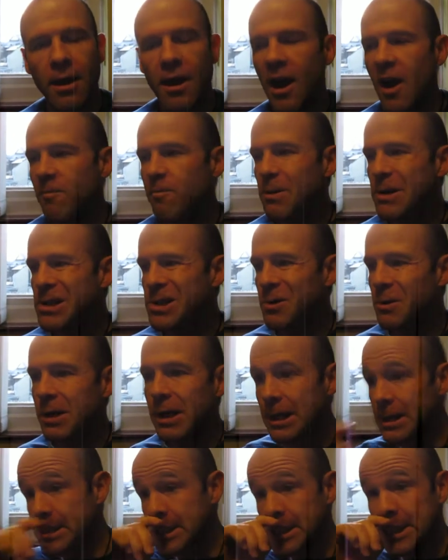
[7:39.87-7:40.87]
I've been doing
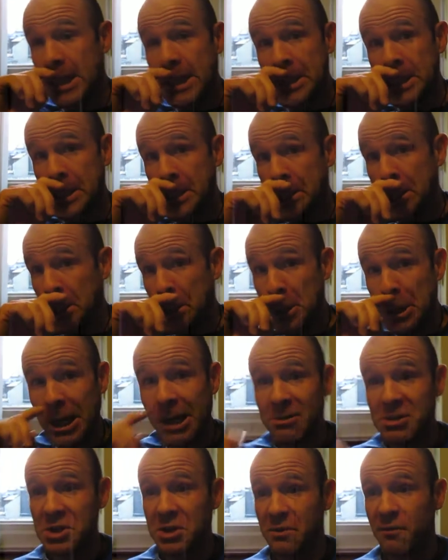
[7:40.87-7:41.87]
it, as I say, since
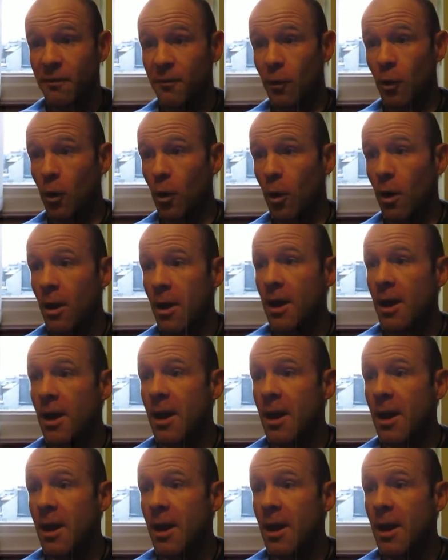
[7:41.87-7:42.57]
2004.